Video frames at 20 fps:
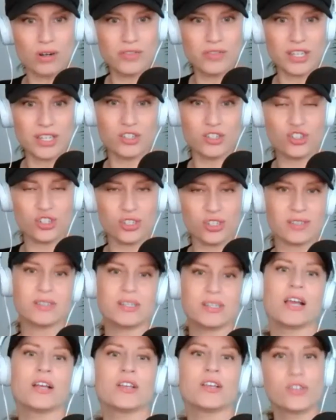than just
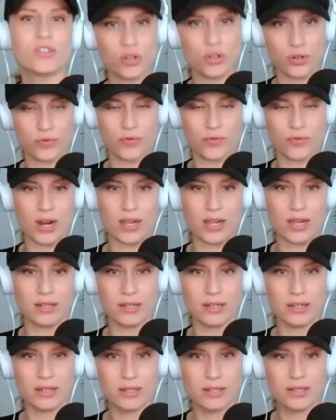text her
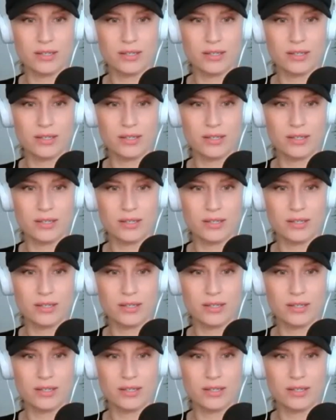friend.